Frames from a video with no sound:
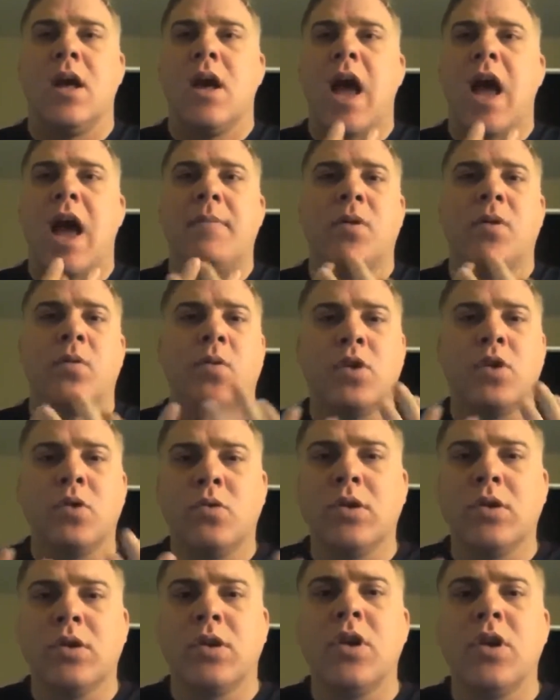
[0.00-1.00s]
I mean, when you
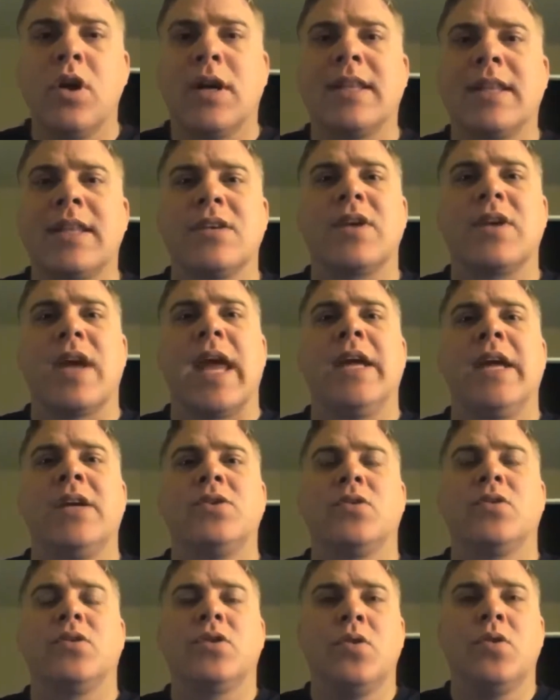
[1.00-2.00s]
look at this
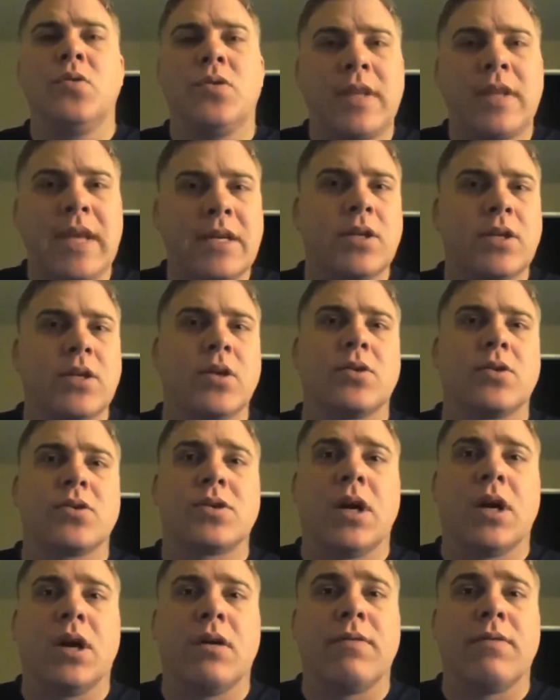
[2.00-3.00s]
angel, you think to
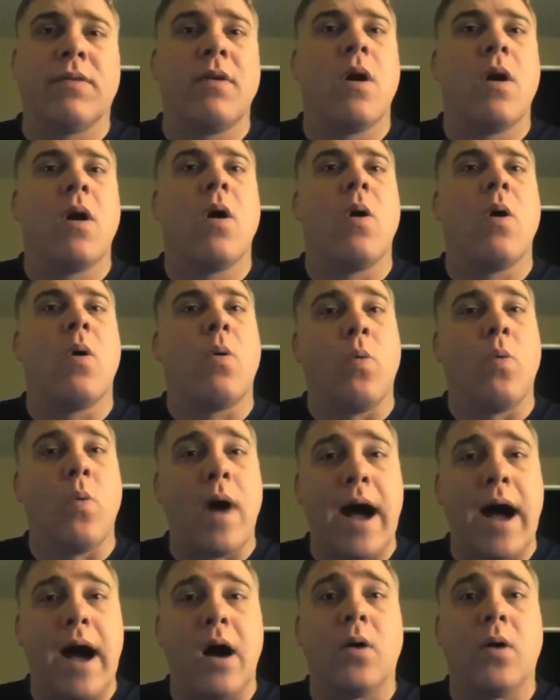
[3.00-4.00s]
yourself,
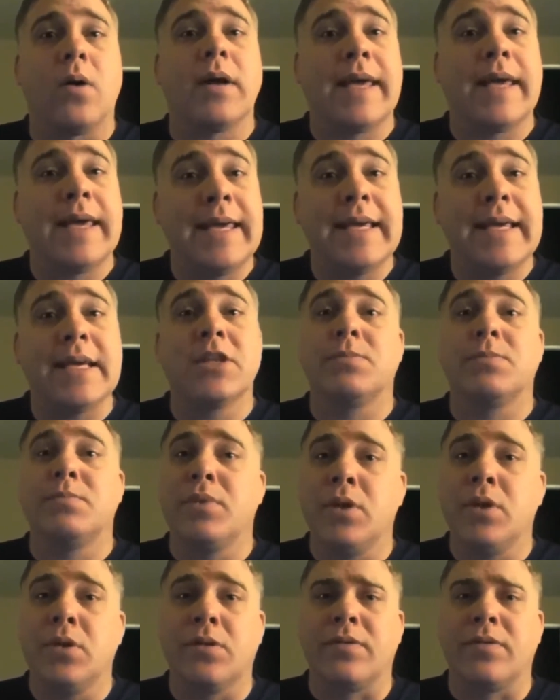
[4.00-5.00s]
wow, he is
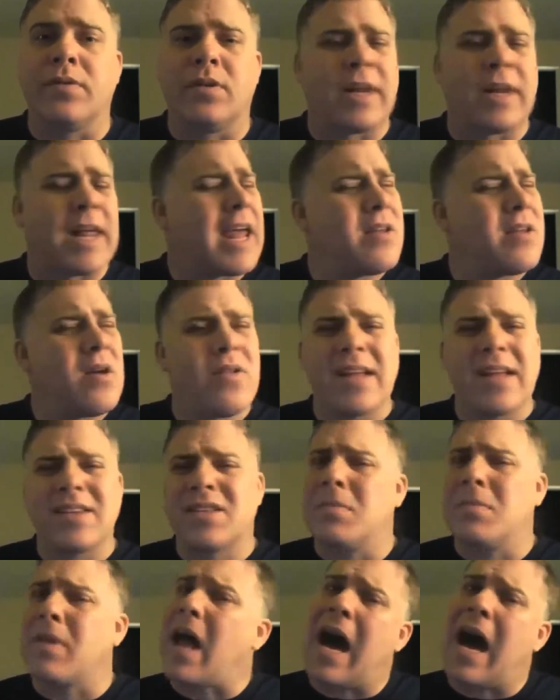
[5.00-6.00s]
beautiful. I know that's
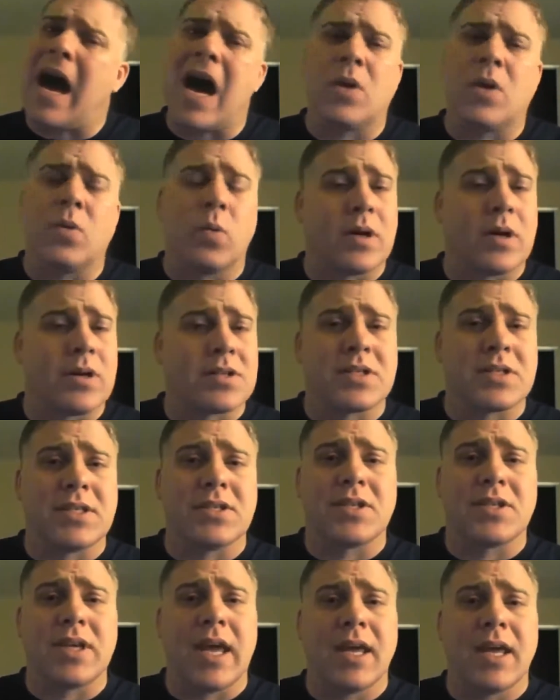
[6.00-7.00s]
some odd words to
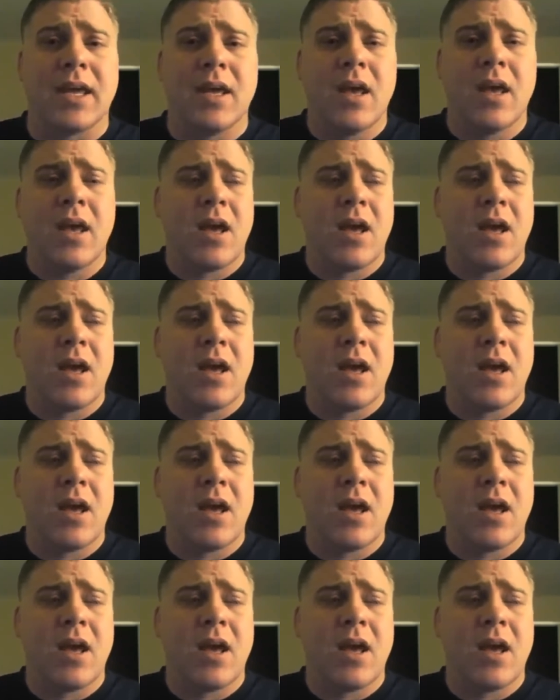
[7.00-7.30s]
say.